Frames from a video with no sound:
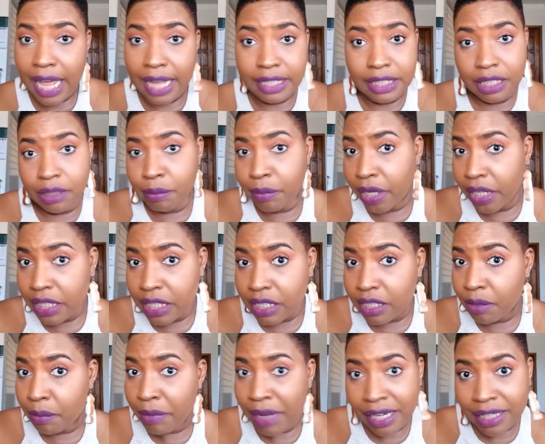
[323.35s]
I need money.
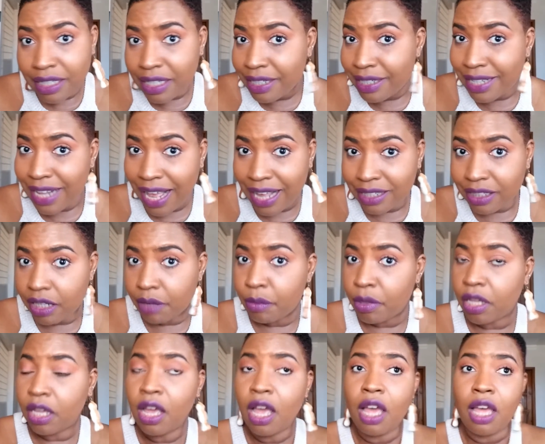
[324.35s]
Somebody is asking
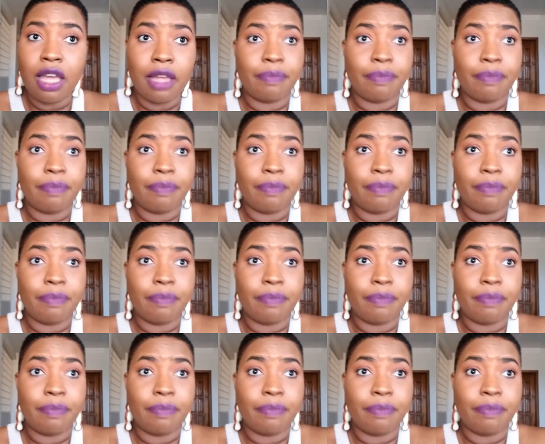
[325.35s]
me.